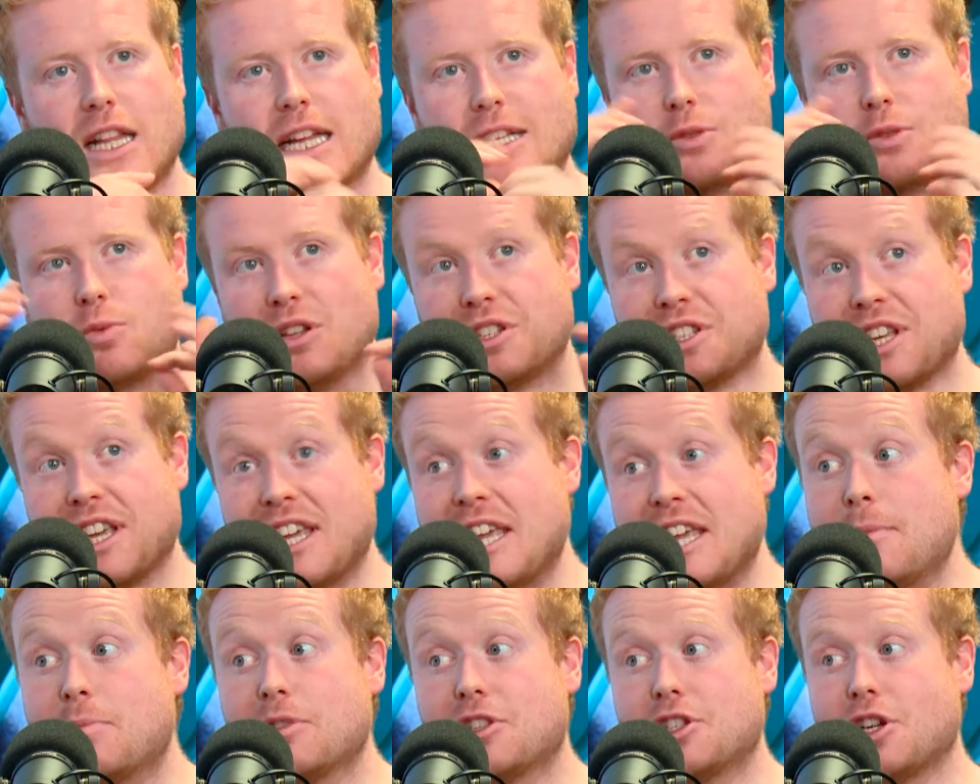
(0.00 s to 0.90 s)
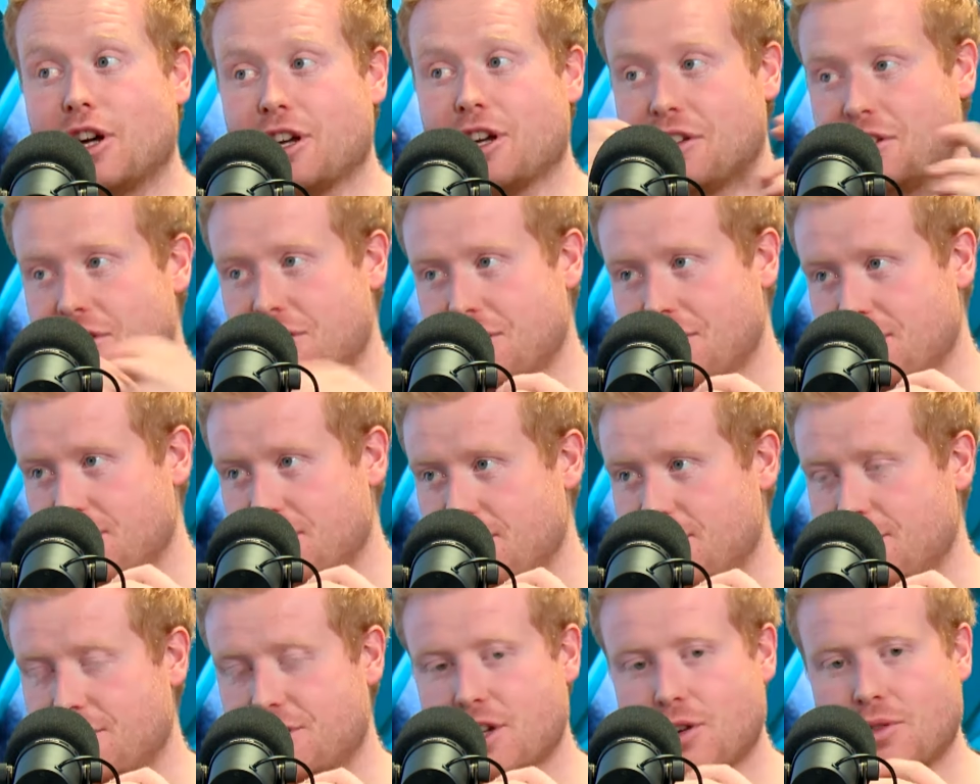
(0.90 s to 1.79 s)
We'll say, keep it tight.
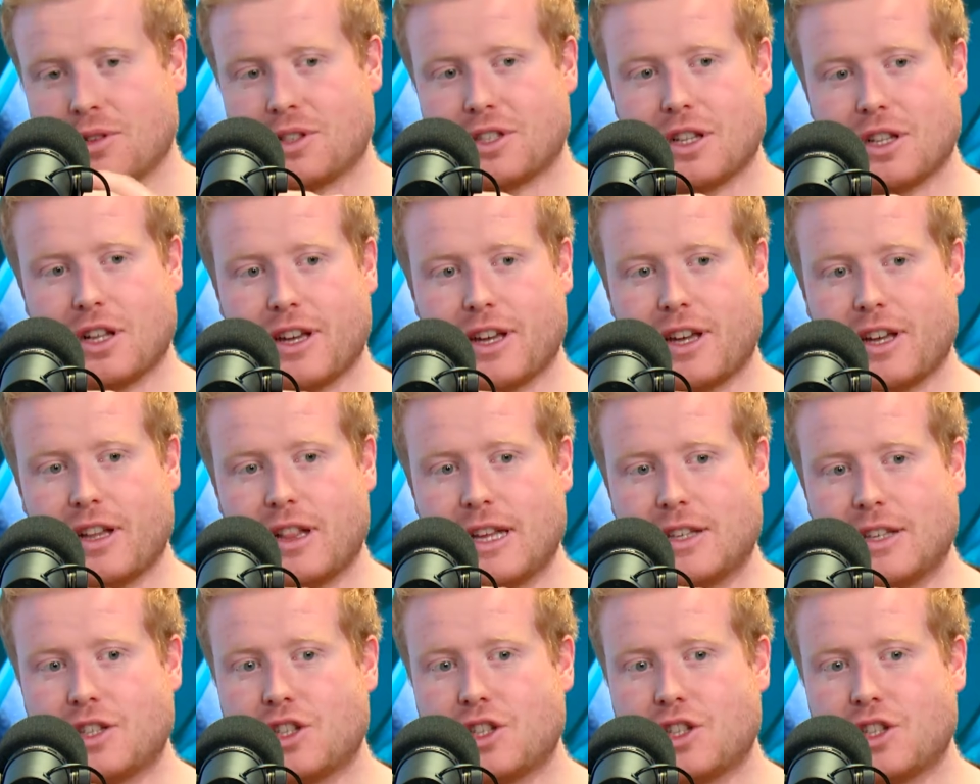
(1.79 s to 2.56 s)
So it's like, let's